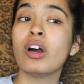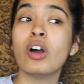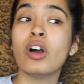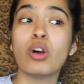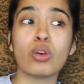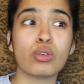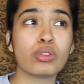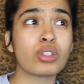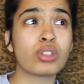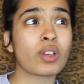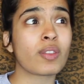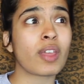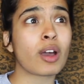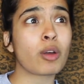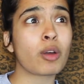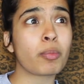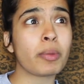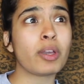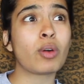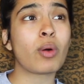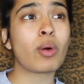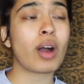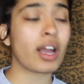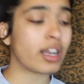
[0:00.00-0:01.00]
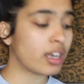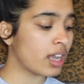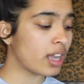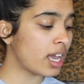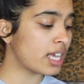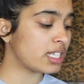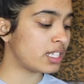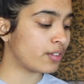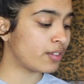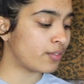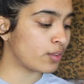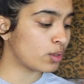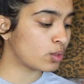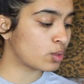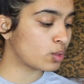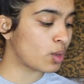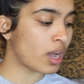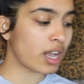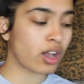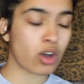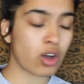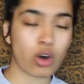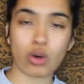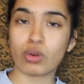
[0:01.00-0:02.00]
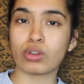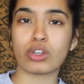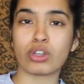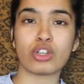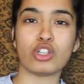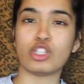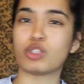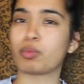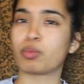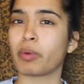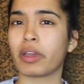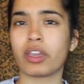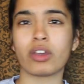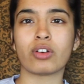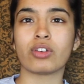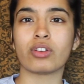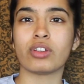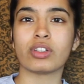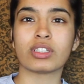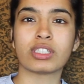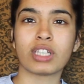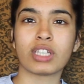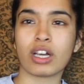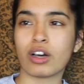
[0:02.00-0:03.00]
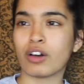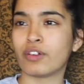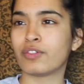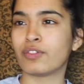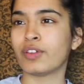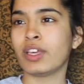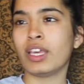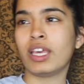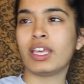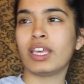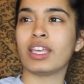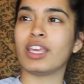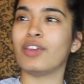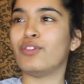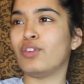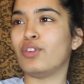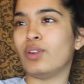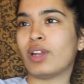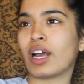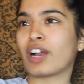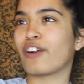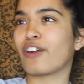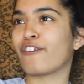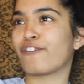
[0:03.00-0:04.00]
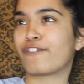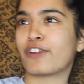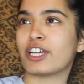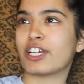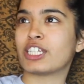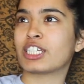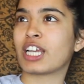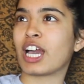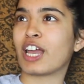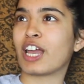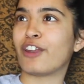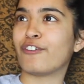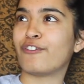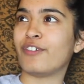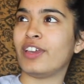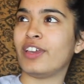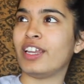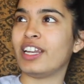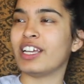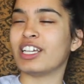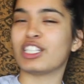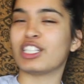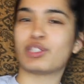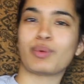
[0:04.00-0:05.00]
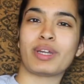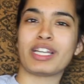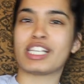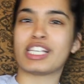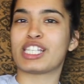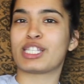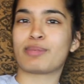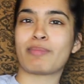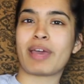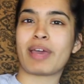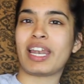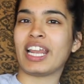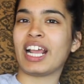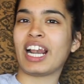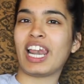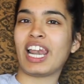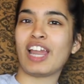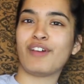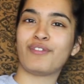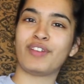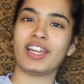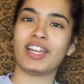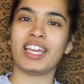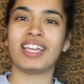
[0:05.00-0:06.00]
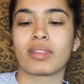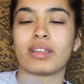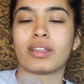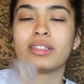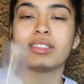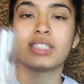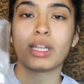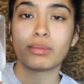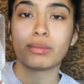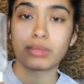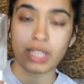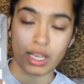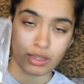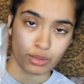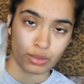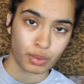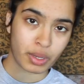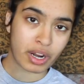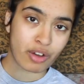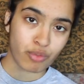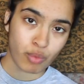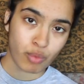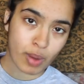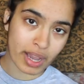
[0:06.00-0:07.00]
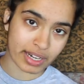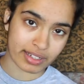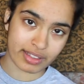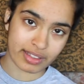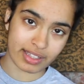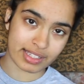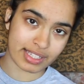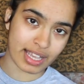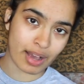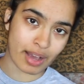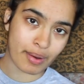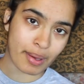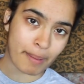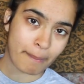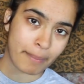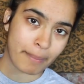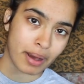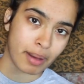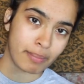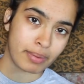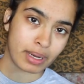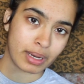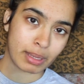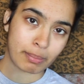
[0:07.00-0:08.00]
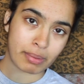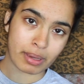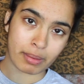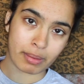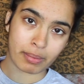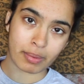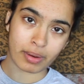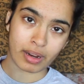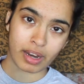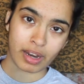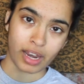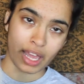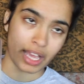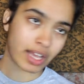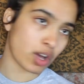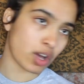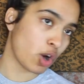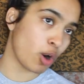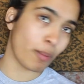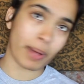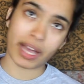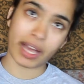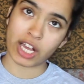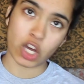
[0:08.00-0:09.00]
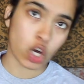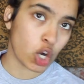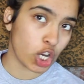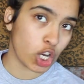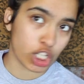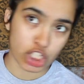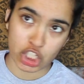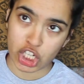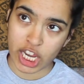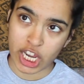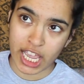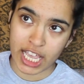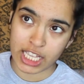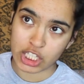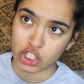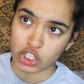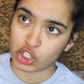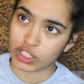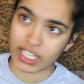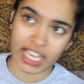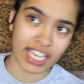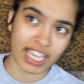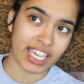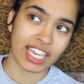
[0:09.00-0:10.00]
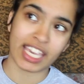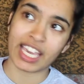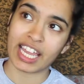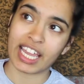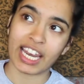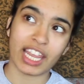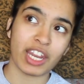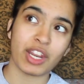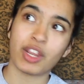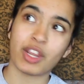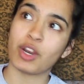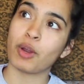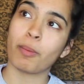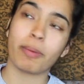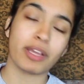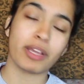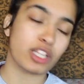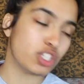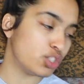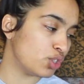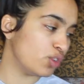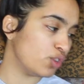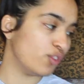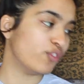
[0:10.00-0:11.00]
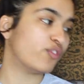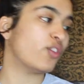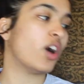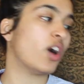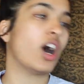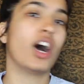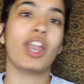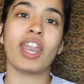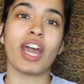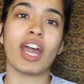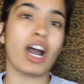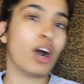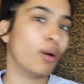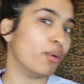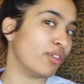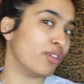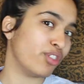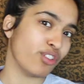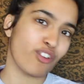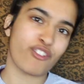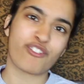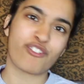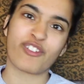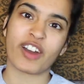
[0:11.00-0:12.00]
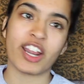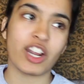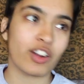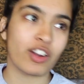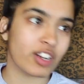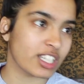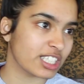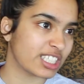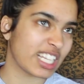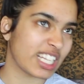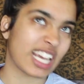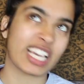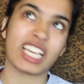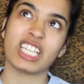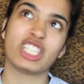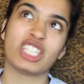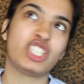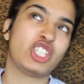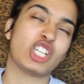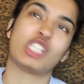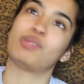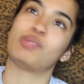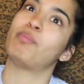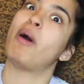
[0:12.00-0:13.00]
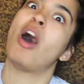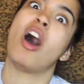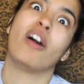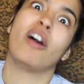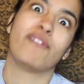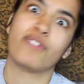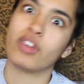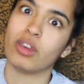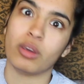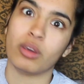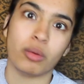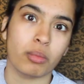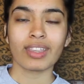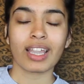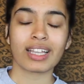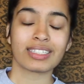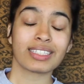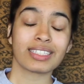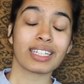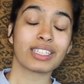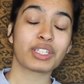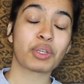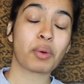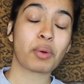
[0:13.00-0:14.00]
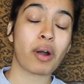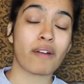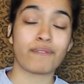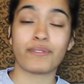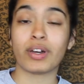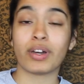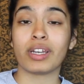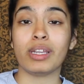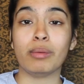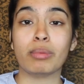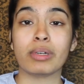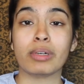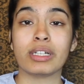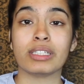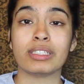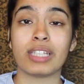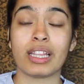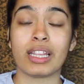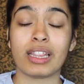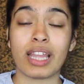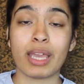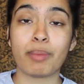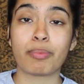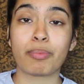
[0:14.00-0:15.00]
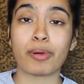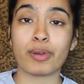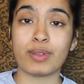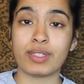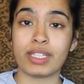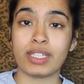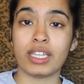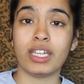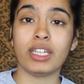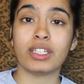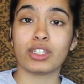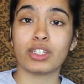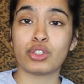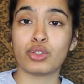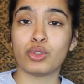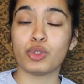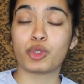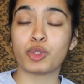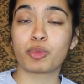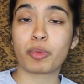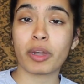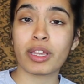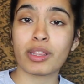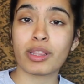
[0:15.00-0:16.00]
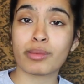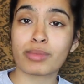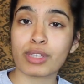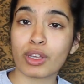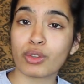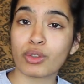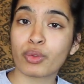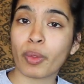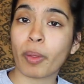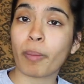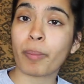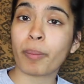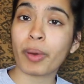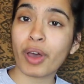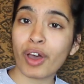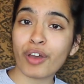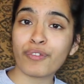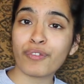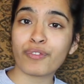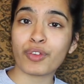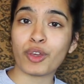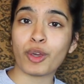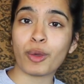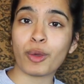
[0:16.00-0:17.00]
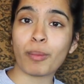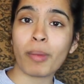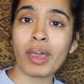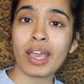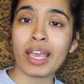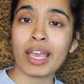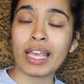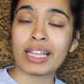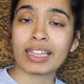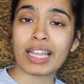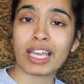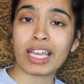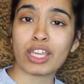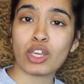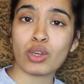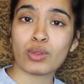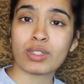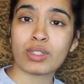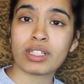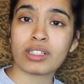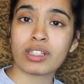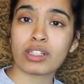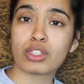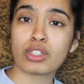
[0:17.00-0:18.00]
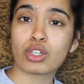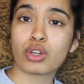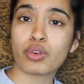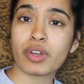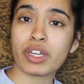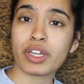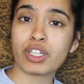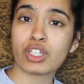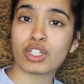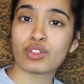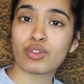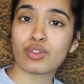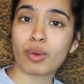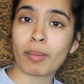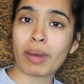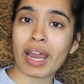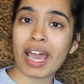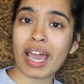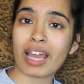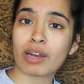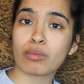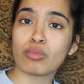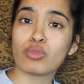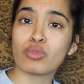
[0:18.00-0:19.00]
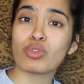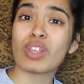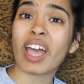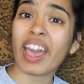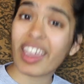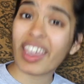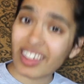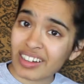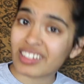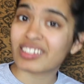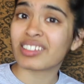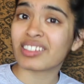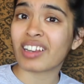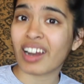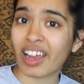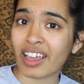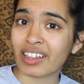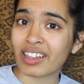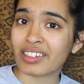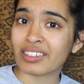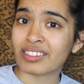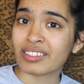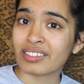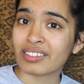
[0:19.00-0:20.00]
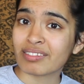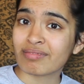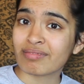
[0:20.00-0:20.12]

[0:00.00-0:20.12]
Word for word: Also, that would be quite nice if it was quite cold and you spray it on yourself, give you like a fresh kind of feeling as well as smelling lovely. Sometimes when I've whacked this out in public, people are like, oh my god, Jez, you're taking it a little bit too far now with your fragrance, like it's just perfume. And it's actually quite funny because then they proceed to spray themselves with a perfume that uses the secretions from an animal's anus gland.